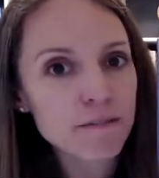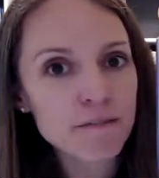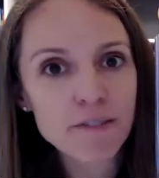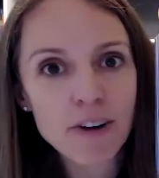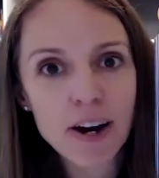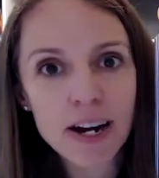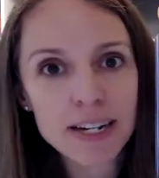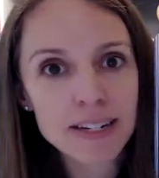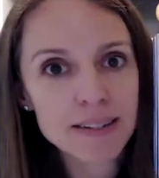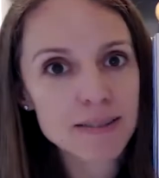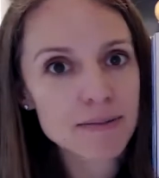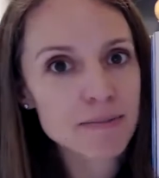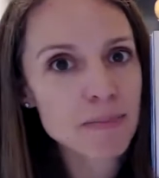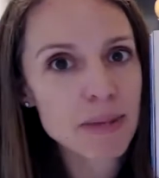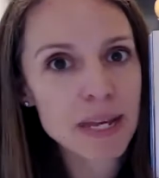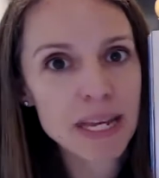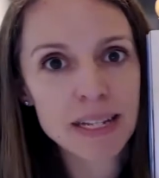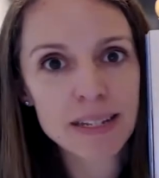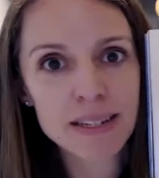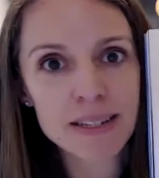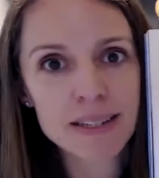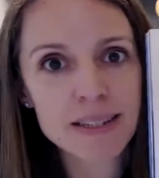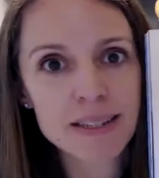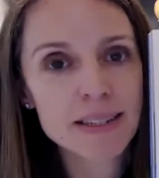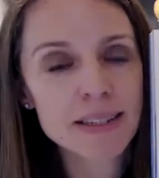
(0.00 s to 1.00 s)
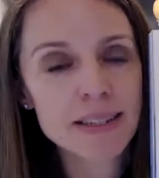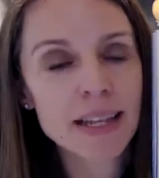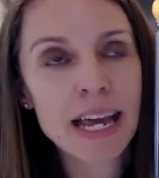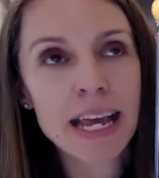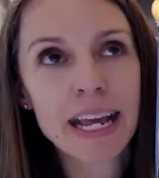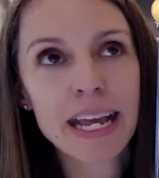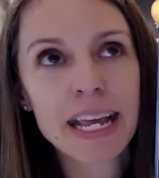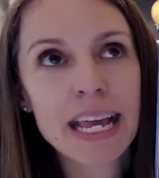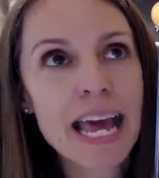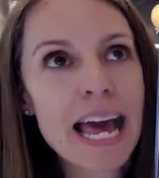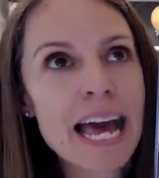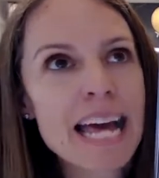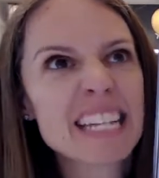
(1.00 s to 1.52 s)
Frightened means
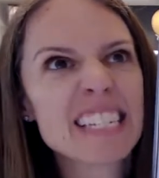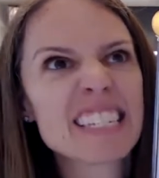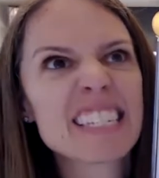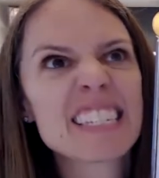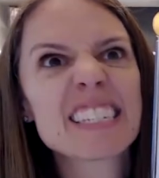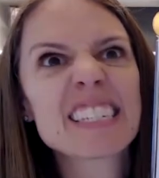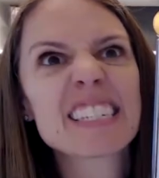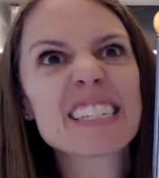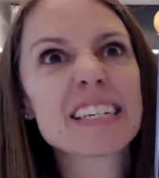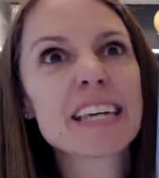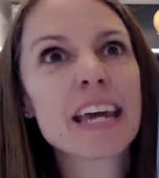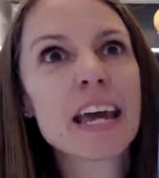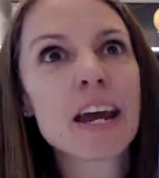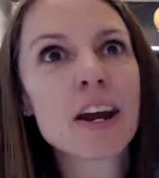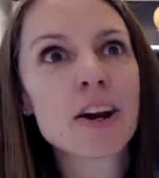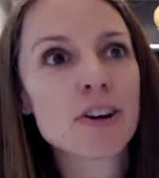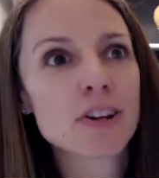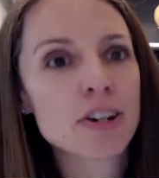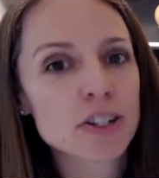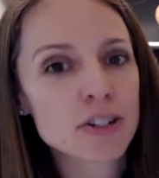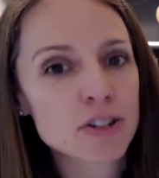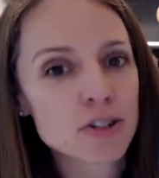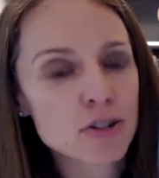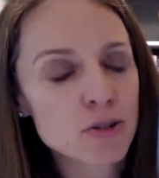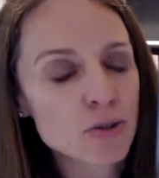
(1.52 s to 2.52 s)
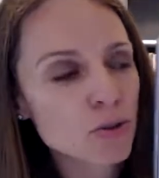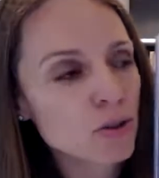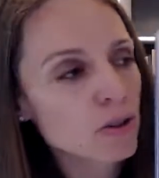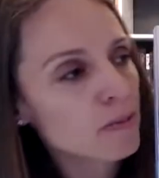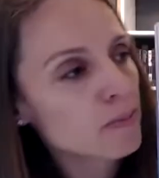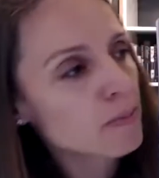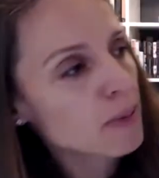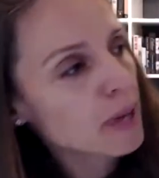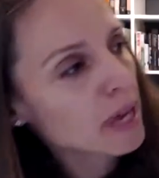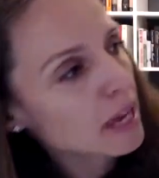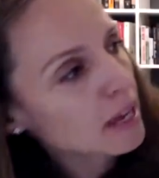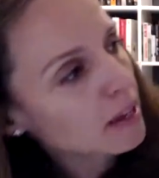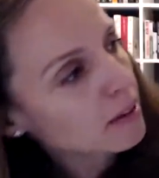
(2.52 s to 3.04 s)
like as scared as you
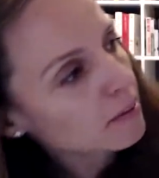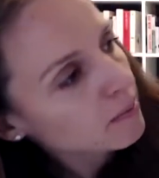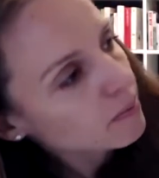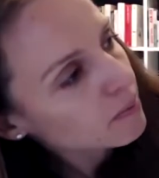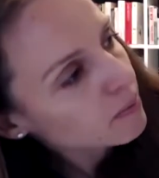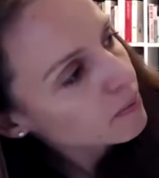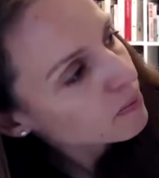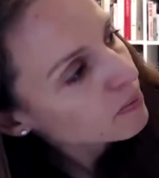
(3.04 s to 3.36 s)
could be.